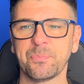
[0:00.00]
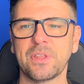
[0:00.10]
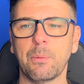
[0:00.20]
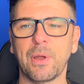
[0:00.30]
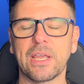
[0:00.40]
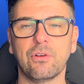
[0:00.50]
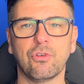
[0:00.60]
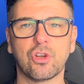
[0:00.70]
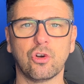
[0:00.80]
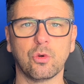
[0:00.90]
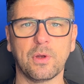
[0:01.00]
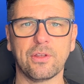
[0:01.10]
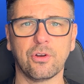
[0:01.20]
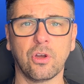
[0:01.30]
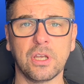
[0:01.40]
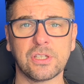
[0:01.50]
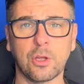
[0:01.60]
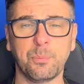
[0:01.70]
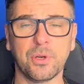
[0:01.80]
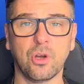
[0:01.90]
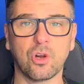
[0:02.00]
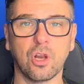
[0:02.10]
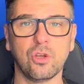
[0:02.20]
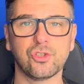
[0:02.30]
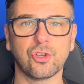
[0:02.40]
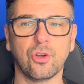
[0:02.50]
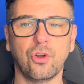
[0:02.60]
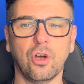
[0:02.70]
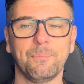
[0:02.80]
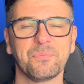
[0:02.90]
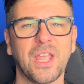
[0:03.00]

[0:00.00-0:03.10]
Then we're going to record whether or not it's open or closed or not.